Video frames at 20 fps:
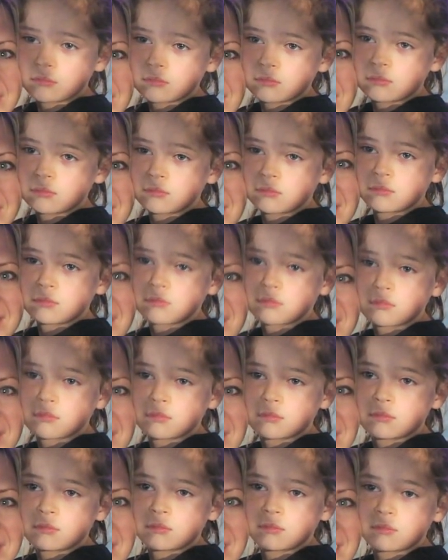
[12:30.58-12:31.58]

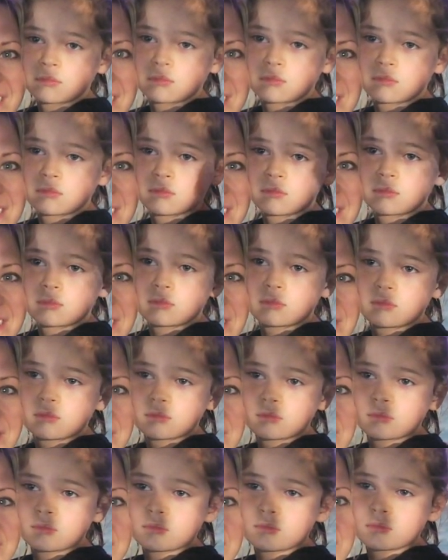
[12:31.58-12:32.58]

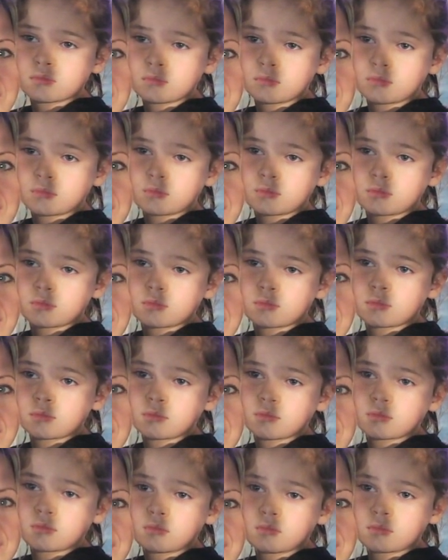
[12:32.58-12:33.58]

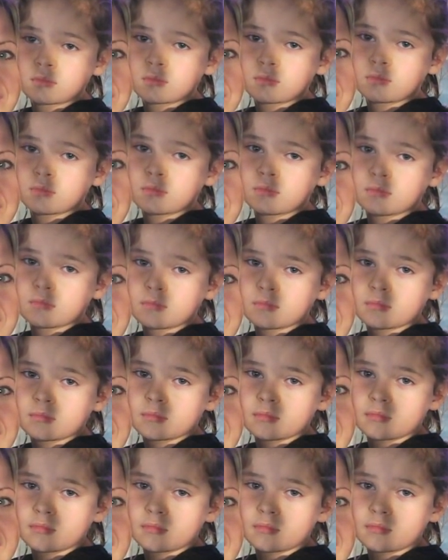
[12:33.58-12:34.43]
(not speaking)